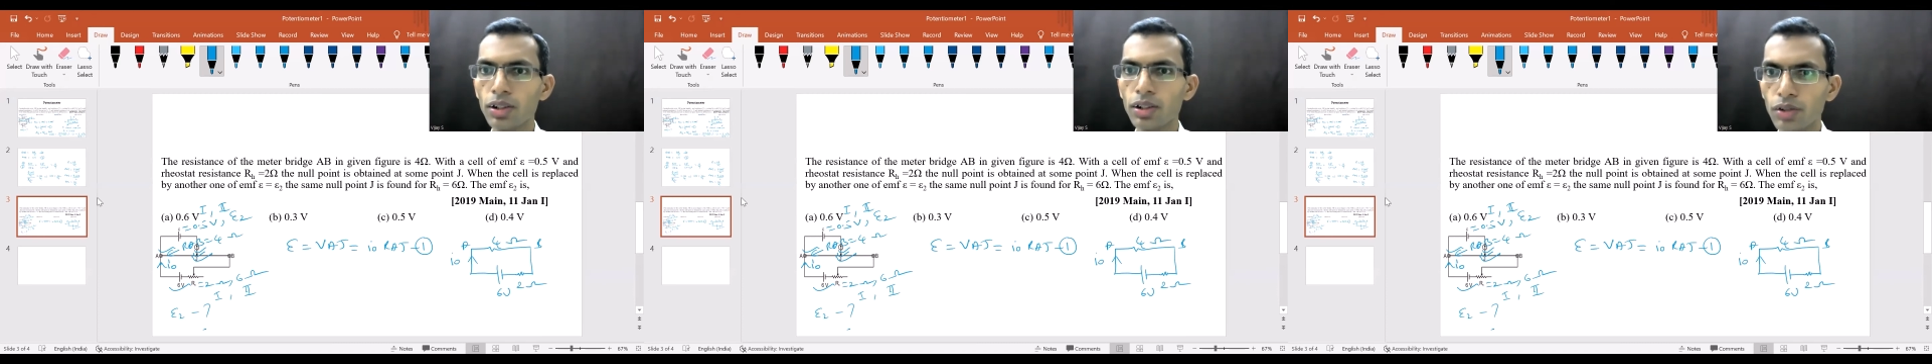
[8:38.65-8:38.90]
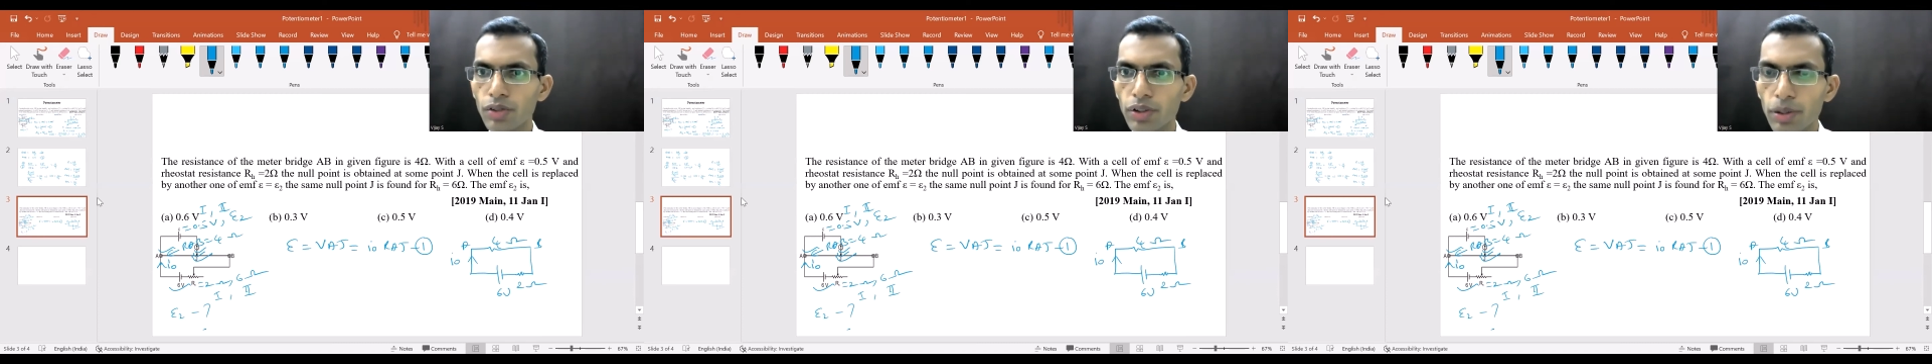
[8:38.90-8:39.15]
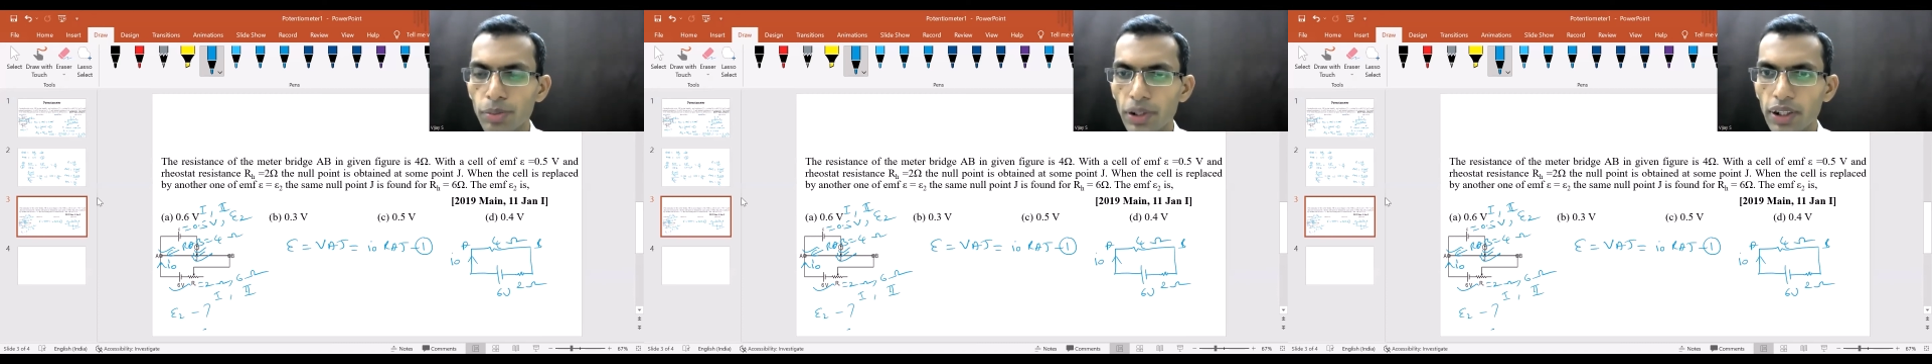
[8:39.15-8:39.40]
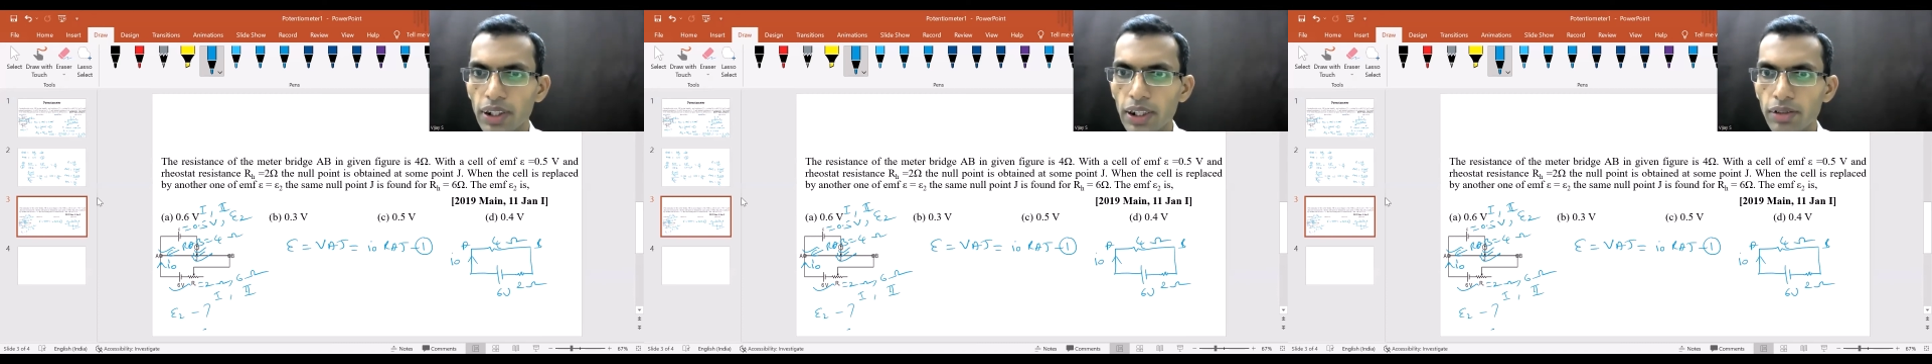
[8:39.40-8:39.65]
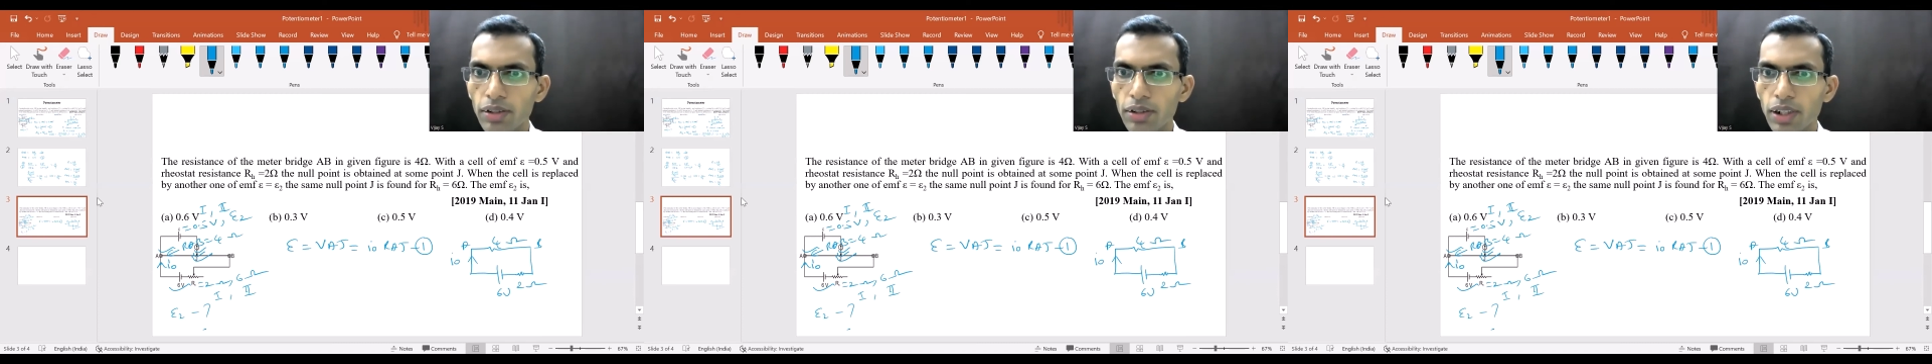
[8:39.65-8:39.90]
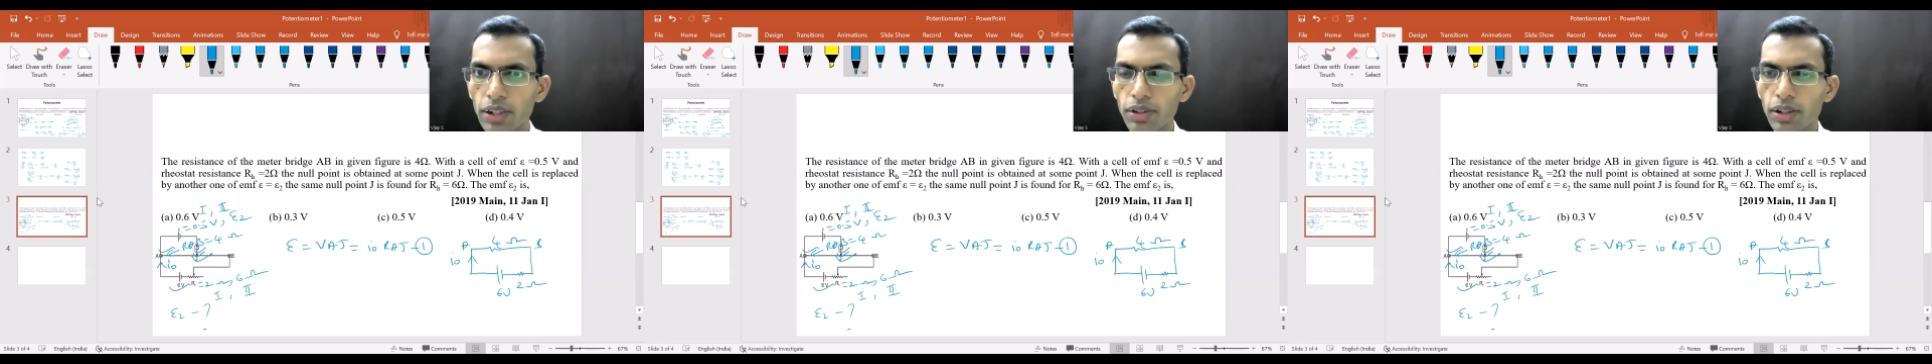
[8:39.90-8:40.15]
So when we apply KVL,
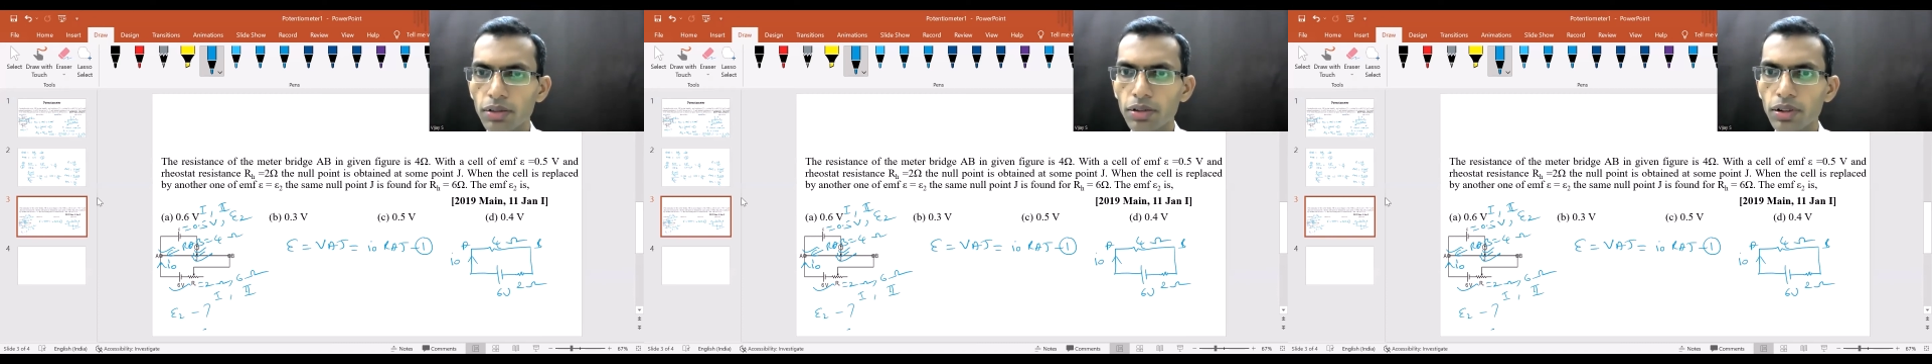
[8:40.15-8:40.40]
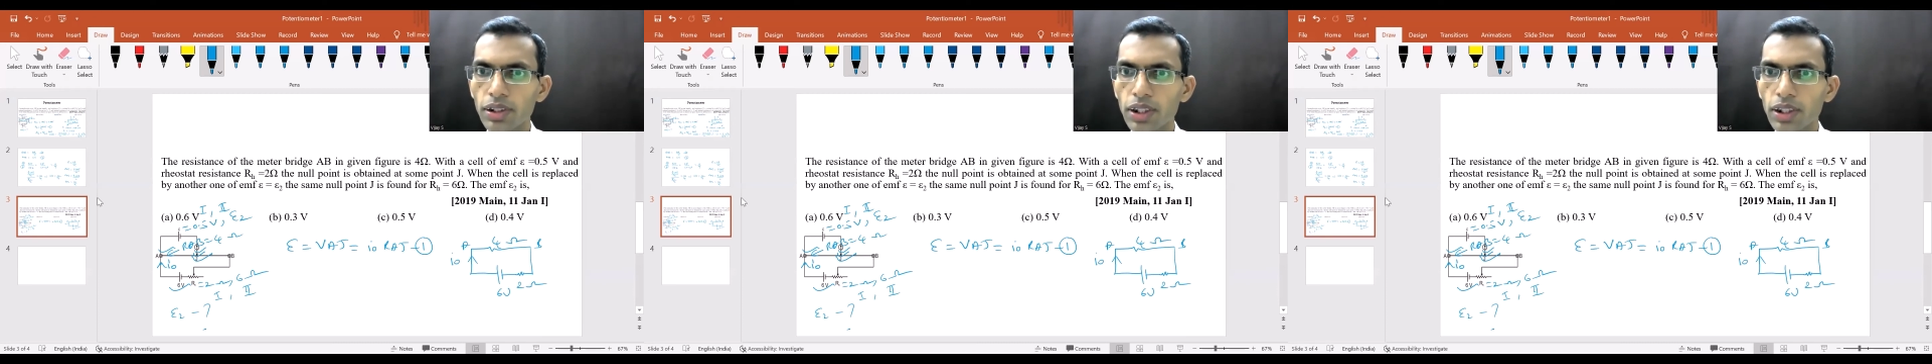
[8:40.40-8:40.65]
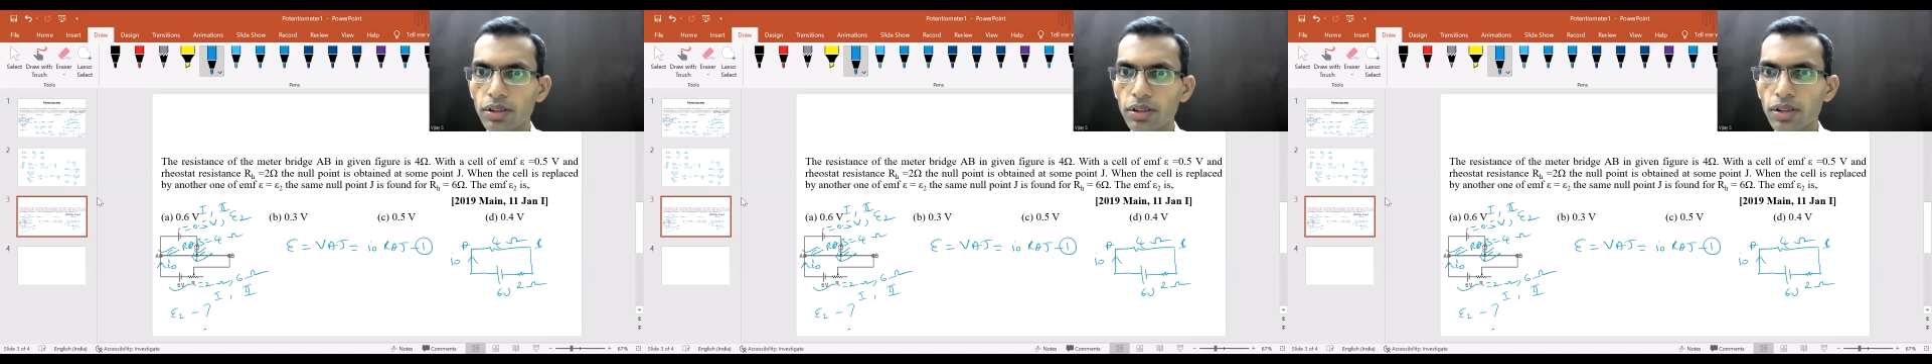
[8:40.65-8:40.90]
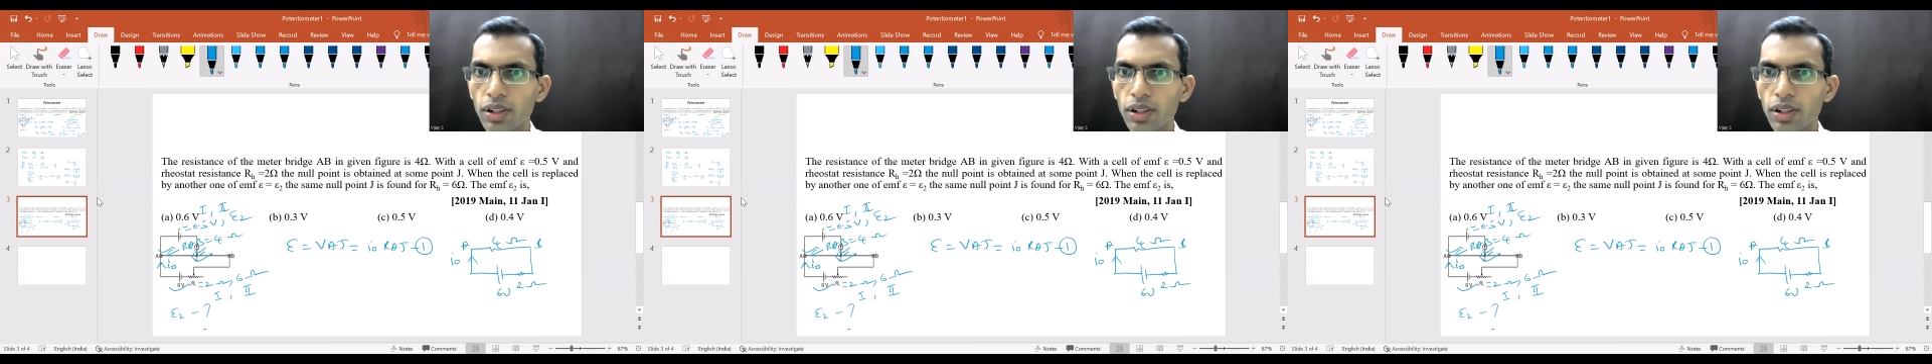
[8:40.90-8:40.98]
what we are going to get?